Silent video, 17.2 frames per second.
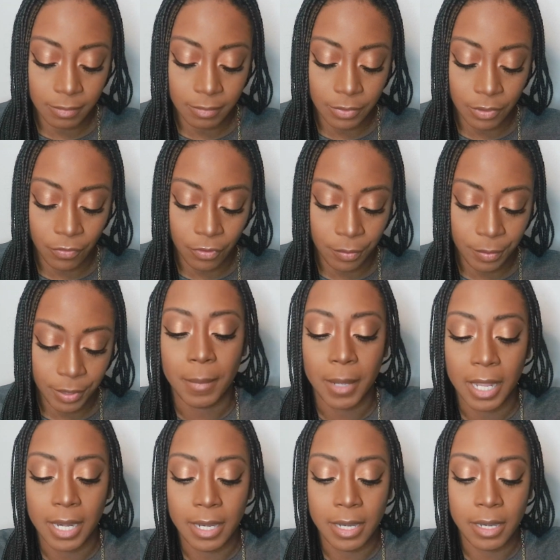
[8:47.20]
you feel me?
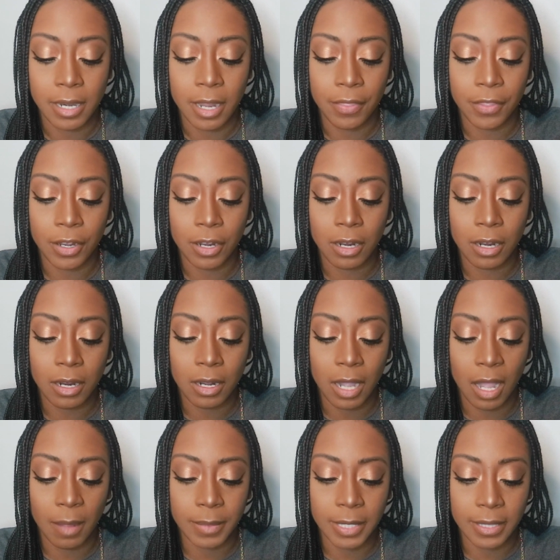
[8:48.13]
Another
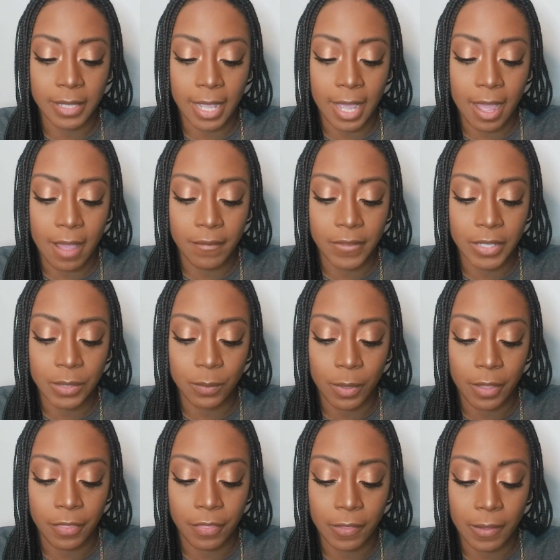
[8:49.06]
update they have is
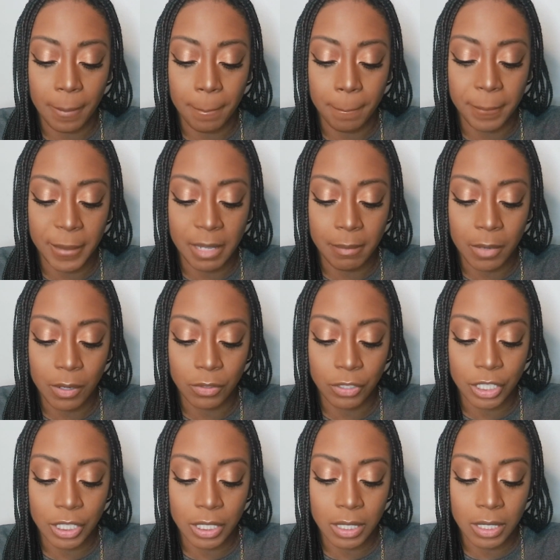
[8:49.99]
with
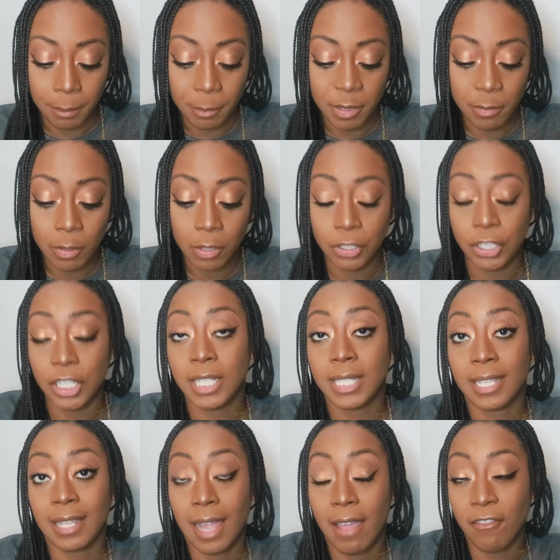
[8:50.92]
Memoji.
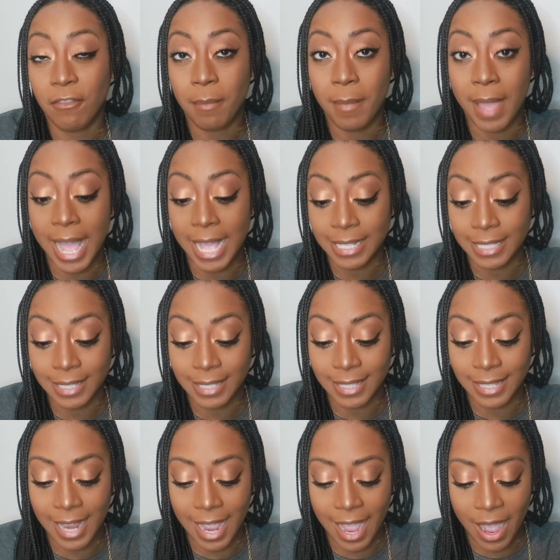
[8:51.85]
Memojis can have
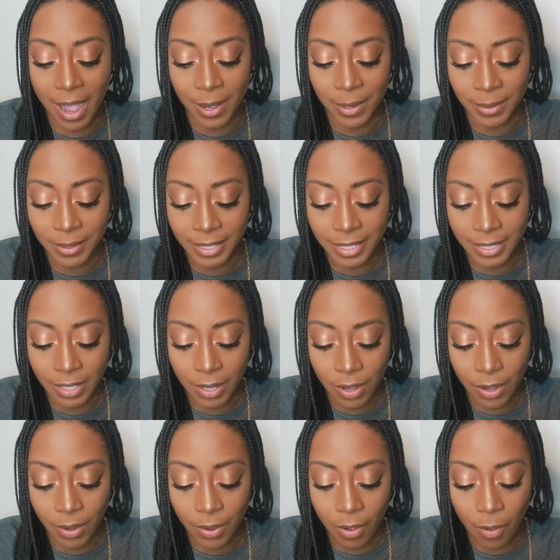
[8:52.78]
masks now.
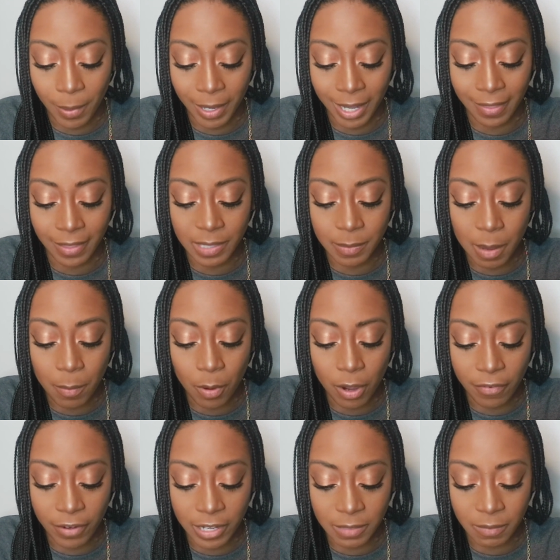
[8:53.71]
So, oh my God, that's my
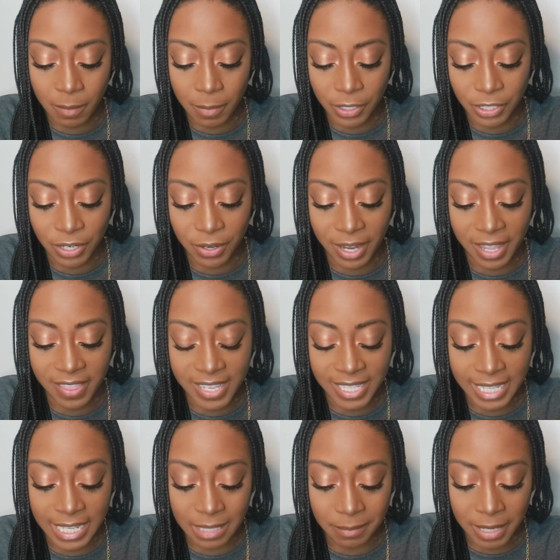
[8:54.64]
boyfriend's Memoji. Okay,
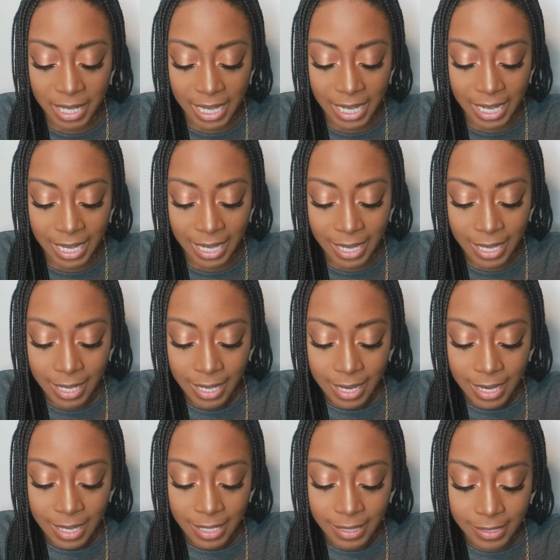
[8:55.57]
this is me.
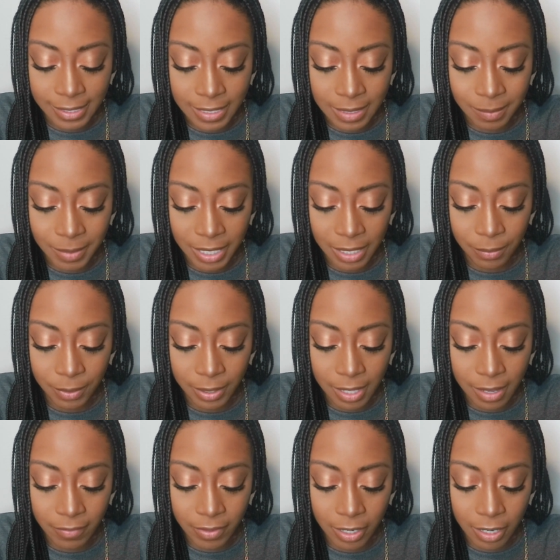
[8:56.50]
This is me, we
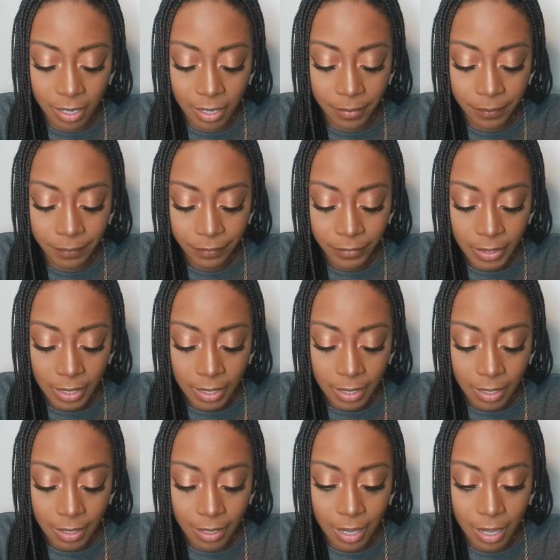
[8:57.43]
love her.
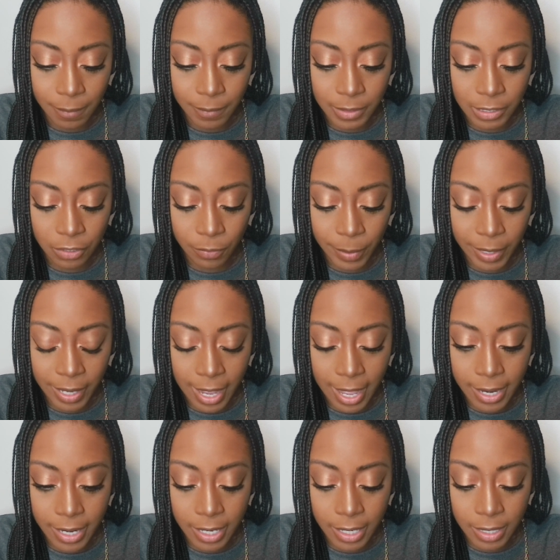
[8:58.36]
And so I'm gonna
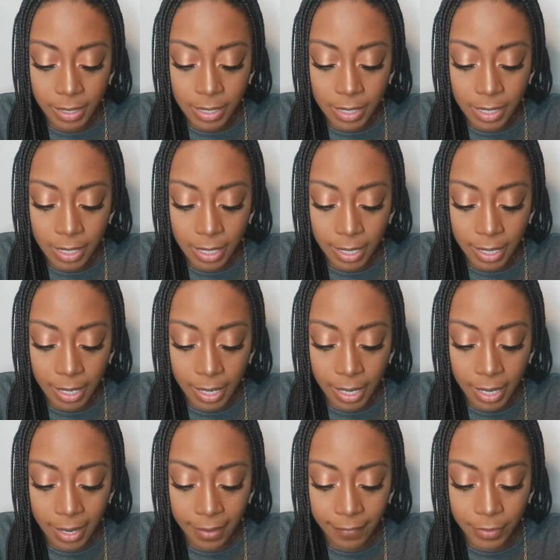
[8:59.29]
edit.
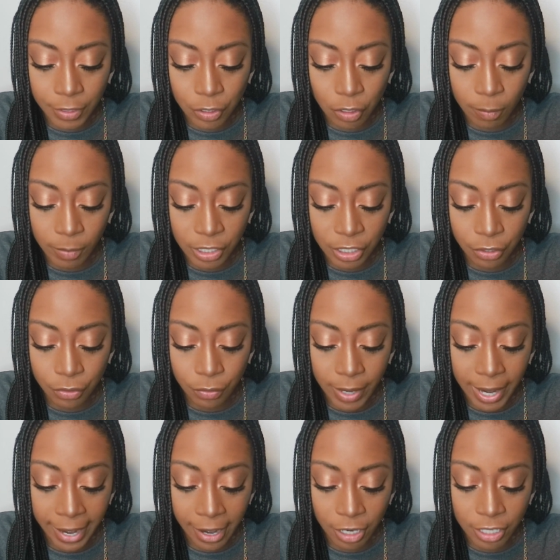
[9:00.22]
And there's a whole bunch of new
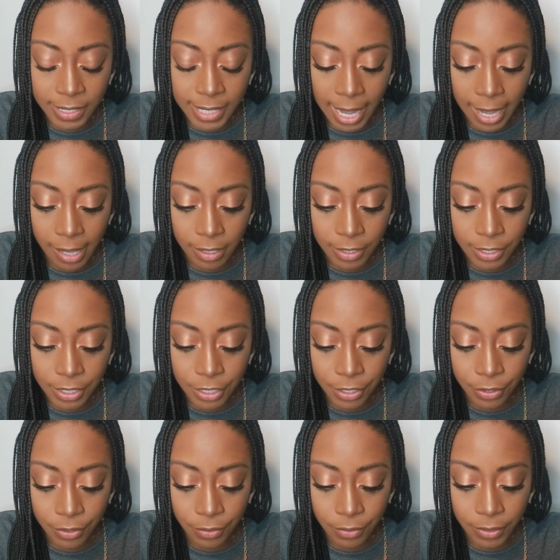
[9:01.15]
hairstyles
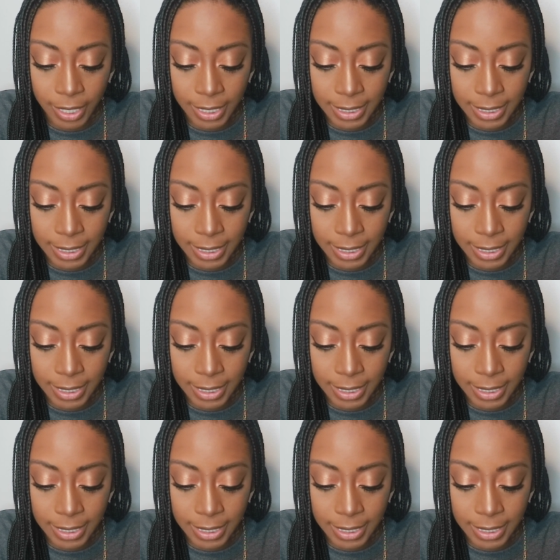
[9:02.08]
too, they